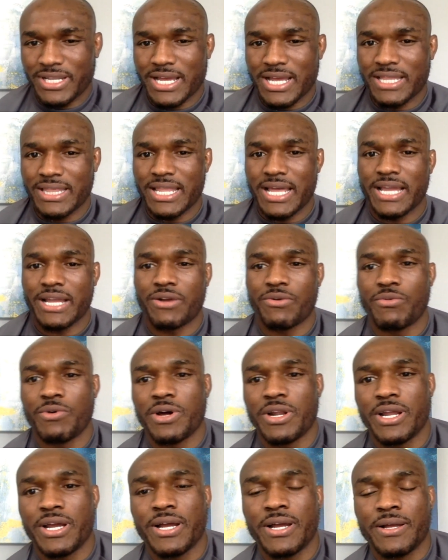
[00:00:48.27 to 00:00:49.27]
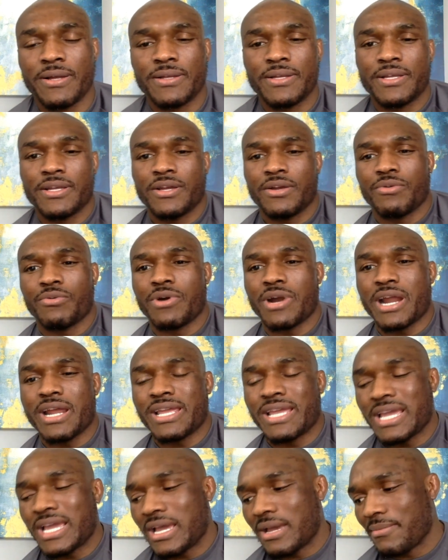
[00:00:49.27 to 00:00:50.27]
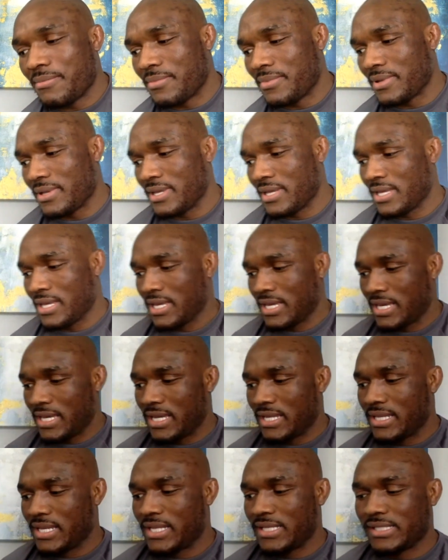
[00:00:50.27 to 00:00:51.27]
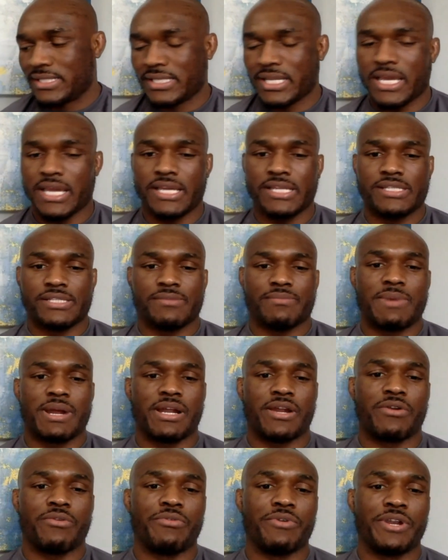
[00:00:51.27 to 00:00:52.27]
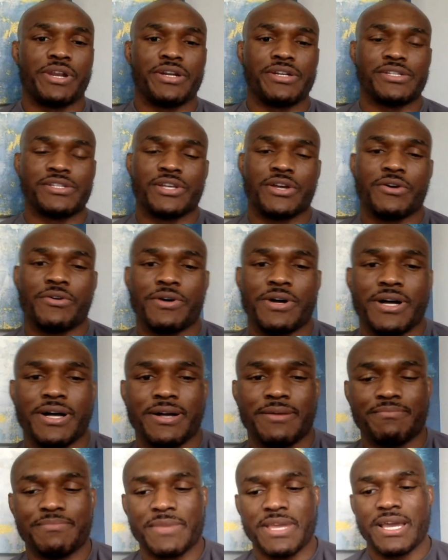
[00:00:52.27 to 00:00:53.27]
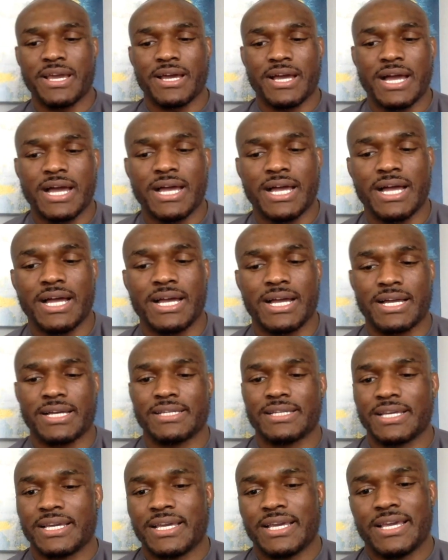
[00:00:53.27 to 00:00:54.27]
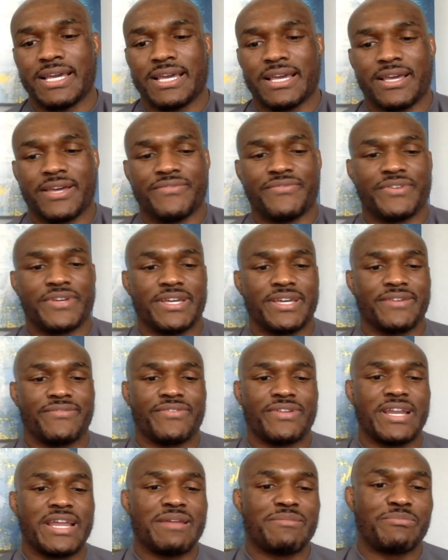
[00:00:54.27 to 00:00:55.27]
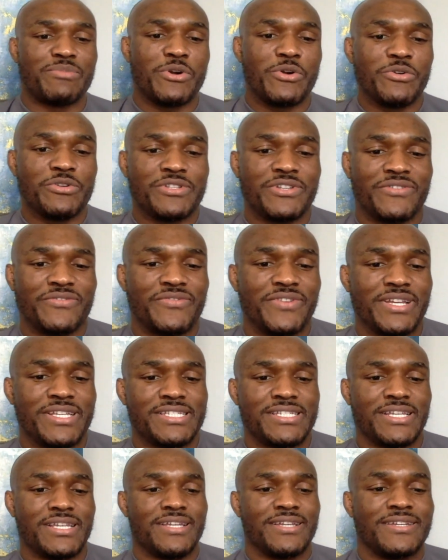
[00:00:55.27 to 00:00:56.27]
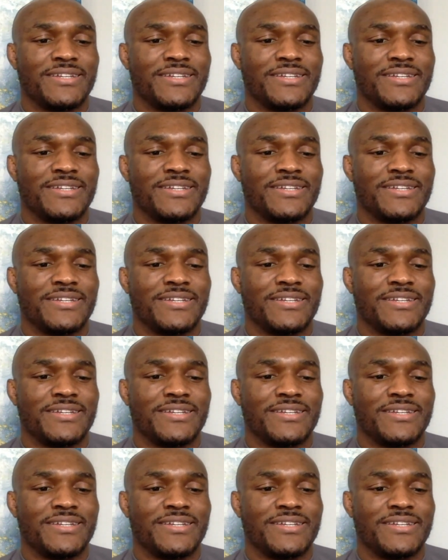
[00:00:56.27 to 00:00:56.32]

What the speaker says: I like what where I am in this stage in my career. So yeah, if it ain't broke, don't fix it.